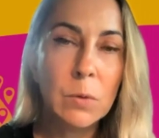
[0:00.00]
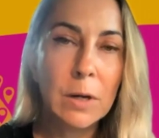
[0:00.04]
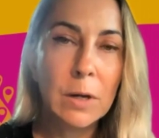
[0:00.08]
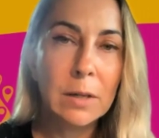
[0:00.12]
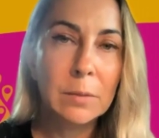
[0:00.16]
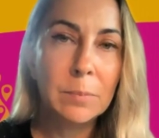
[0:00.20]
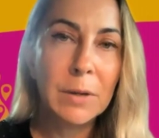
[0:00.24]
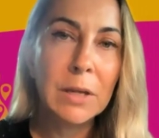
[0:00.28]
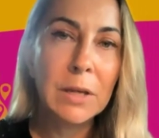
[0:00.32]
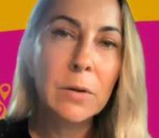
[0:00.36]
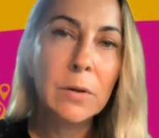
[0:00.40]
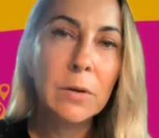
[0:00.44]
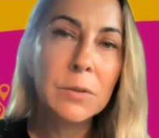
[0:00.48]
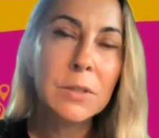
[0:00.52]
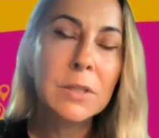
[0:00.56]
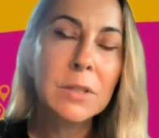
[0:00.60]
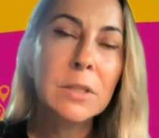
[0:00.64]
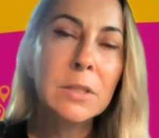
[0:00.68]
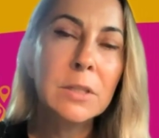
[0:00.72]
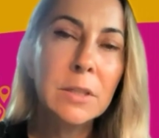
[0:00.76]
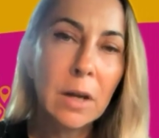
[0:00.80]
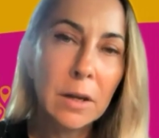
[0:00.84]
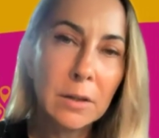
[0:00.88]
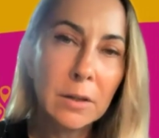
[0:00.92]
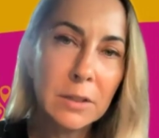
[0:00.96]
world because it's
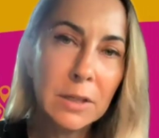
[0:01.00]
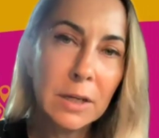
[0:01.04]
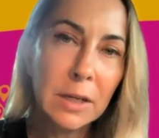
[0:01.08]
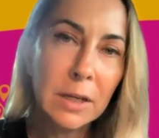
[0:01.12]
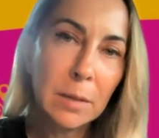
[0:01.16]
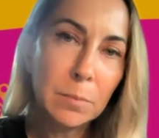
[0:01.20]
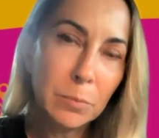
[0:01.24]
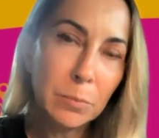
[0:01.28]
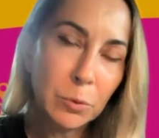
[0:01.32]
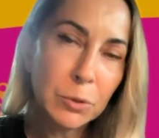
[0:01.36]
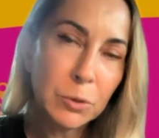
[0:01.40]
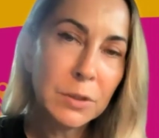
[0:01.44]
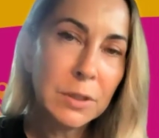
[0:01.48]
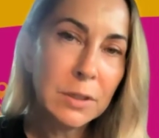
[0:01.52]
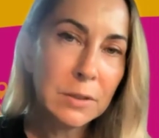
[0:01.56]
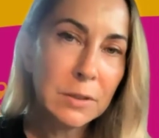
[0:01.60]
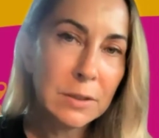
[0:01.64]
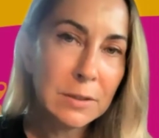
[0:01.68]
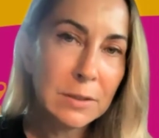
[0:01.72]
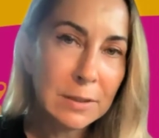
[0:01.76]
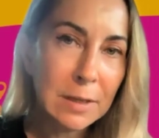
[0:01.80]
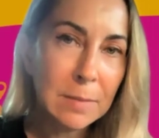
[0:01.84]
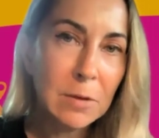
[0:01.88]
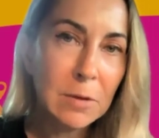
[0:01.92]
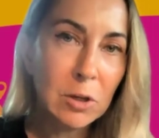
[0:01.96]
starting and boosting
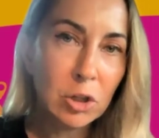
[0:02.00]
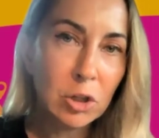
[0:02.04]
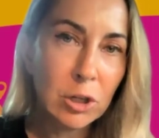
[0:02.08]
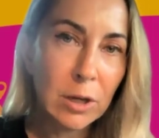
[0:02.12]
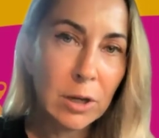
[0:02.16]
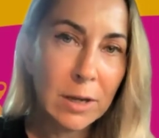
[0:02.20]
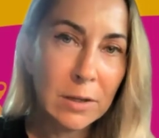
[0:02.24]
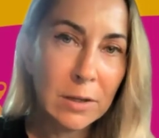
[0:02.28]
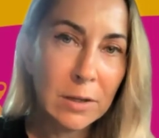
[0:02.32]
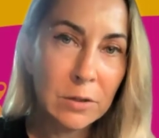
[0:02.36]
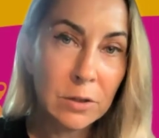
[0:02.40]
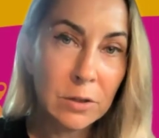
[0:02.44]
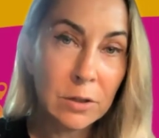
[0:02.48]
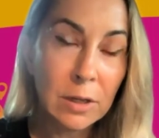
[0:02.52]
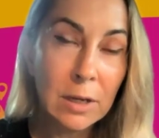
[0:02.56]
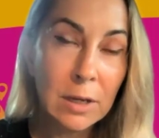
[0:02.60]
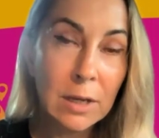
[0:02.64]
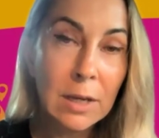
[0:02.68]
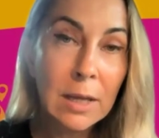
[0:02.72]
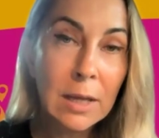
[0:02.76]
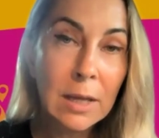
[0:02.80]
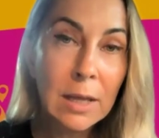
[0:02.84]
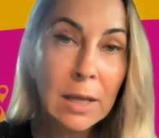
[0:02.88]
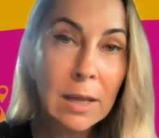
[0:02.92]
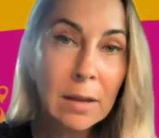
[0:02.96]
systemic change
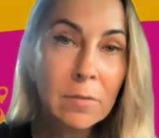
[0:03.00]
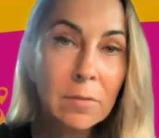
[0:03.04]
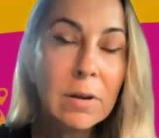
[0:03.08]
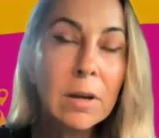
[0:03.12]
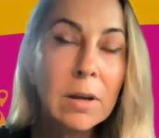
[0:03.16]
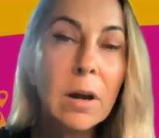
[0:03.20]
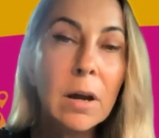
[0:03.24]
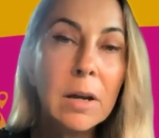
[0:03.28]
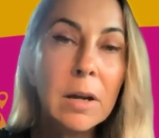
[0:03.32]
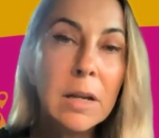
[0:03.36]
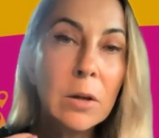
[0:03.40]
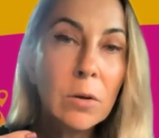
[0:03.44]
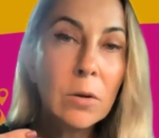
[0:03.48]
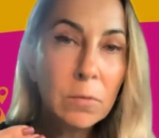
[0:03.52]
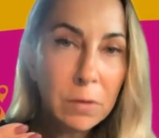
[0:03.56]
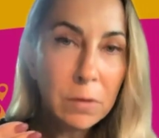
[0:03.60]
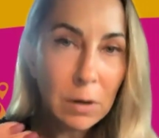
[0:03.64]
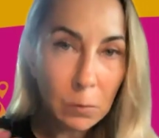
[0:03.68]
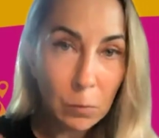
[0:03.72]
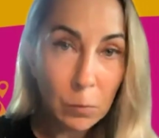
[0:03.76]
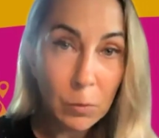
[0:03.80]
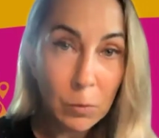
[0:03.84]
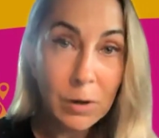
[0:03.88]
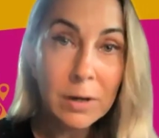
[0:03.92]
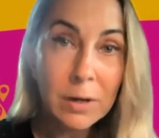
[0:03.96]
regarding of
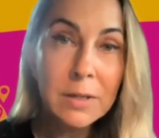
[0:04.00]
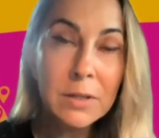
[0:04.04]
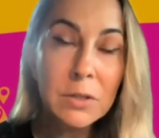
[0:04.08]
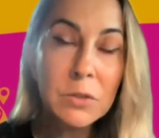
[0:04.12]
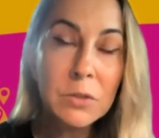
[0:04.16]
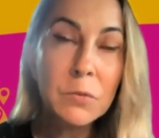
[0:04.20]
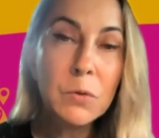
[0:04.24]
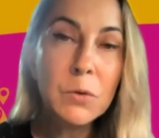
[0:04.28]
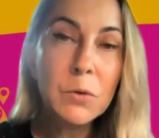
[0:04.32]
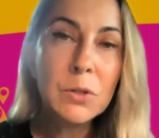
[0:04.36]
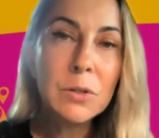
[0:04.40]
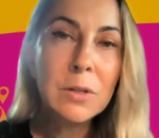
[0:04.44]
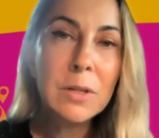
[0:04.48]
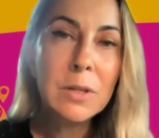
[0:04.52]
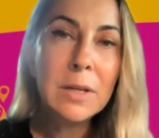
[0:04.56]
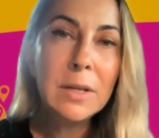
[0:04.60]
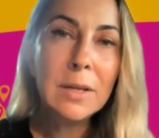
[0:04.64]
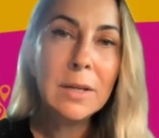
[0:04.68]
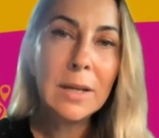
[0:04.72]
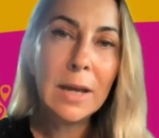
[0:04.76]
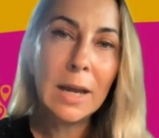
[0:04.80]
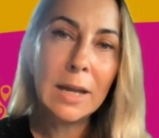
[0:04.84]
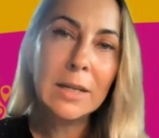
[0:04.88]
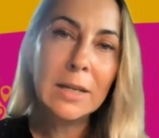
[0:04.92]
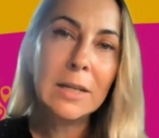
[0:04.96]
awareness firstly,
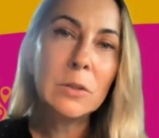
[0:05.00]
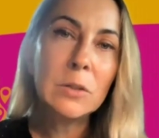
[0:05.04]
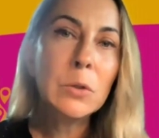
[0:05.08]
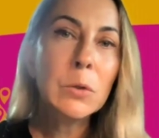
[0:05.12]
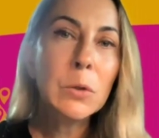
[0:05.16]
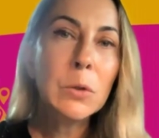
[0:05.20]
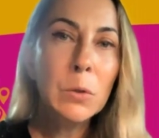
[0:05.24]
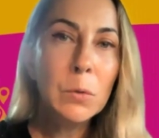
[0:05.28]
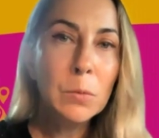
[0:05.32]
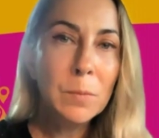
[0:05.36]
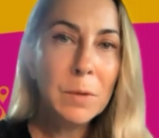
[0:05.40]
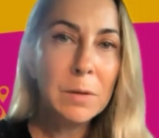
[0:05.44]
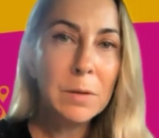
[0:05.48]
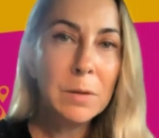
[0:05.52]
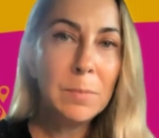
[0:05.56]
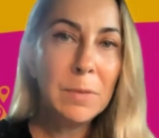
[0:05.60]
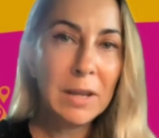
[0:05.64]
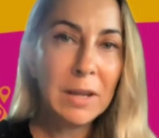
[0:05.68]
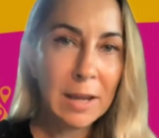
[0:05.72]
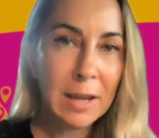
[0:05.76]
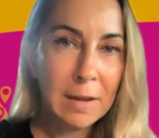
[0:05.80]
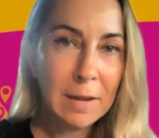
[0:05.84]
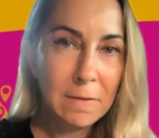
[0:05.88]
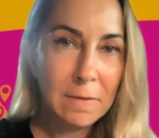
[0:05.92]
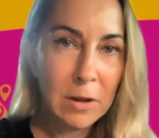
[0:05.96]
and also human
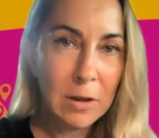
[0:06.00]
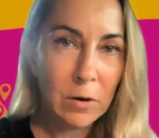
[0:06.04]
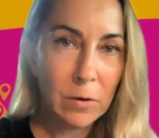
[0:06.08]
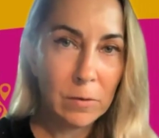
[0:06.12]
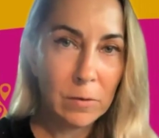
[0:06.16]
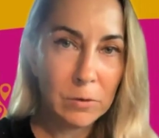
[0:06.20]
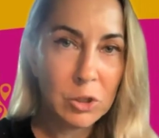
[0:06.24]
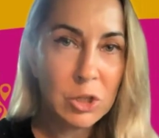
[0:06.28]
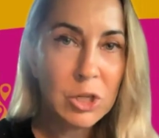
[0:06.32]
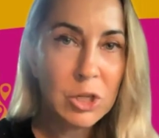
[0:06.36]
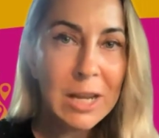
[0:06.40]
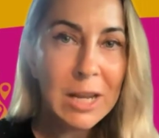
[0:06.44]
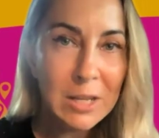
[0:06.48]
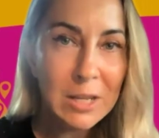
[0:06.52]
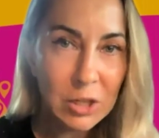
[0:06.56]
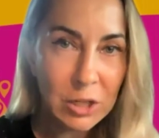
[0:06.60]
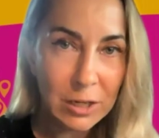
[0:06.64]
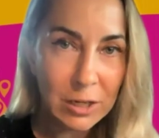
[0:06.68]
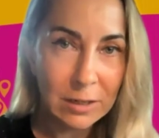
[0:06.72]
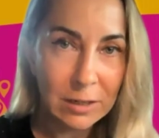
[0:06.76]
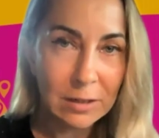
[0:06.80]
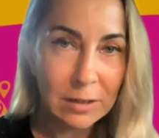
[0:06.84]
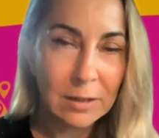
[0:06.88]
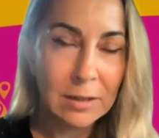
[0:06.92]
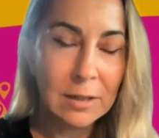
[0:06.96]
behavior
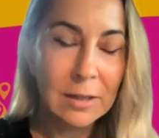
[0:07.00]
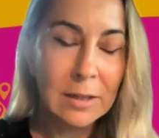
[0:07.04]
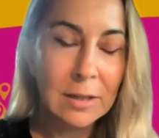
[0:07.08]
changing.